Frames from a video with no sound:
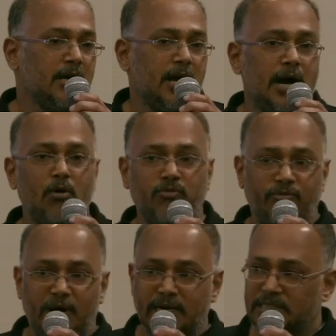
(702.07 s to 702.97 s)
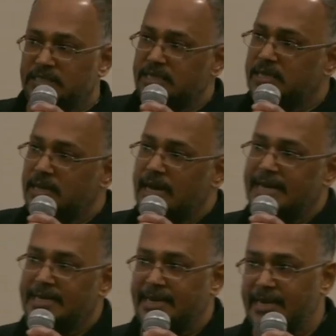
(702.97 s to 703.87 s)
How fast
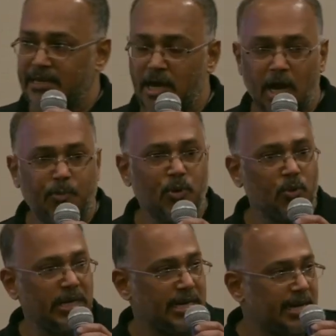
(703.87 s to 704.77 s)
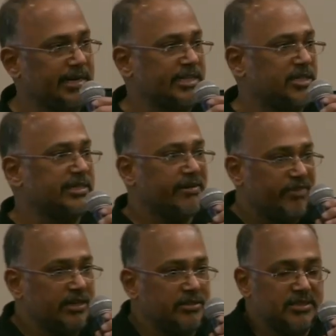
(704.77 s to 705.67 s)
I can approve an architectural
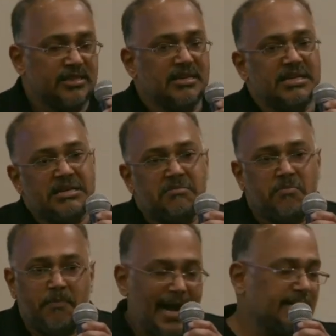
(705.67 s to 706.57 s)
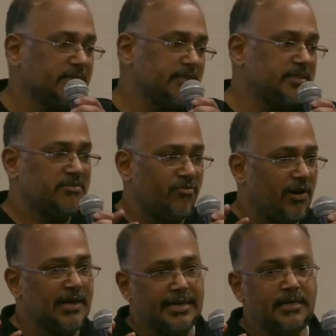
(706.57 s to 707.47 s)
governance matters,
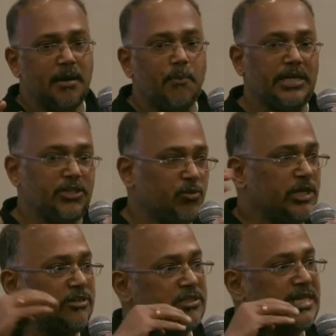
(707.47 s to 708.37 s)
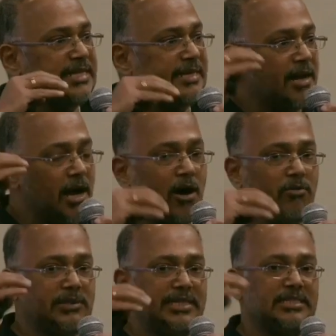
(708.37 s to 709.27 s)
fine, but you need to see that how
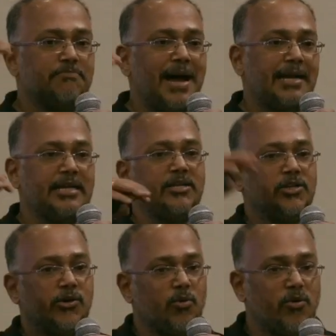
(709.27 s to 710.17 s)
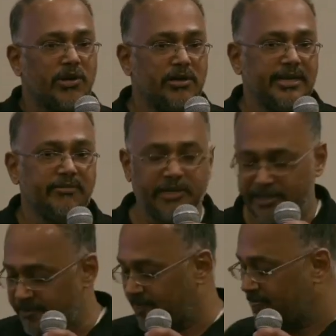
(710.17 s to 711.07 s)
that is impacting in your overall delivery.
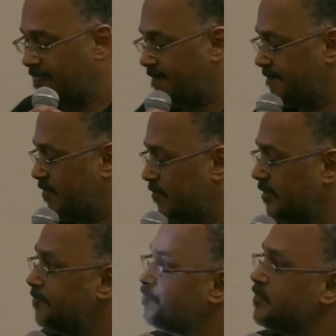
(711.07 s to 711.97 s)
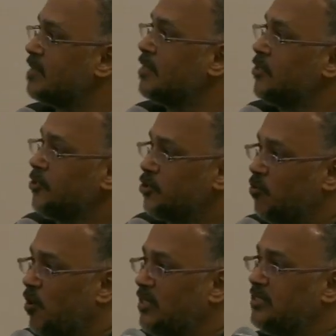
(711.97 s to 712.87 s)
Right. So
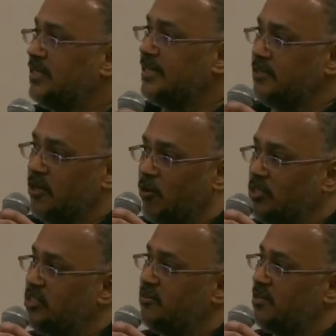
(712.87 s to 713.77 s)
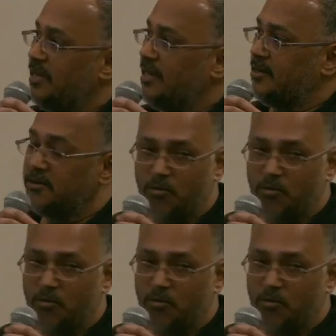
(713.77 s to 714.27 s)
what is there in a holistic end?